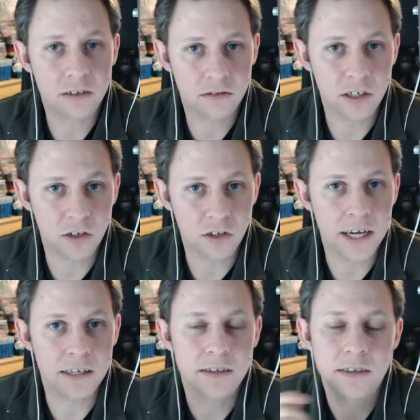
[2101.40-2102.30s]

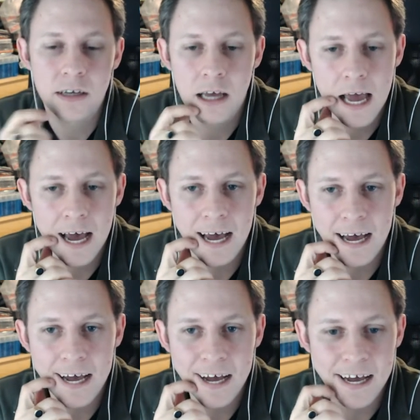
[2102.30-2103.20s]
designs,
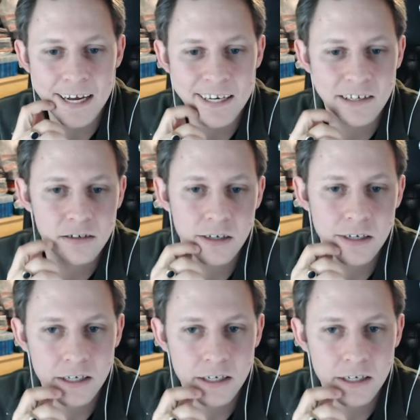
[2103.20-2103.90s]
and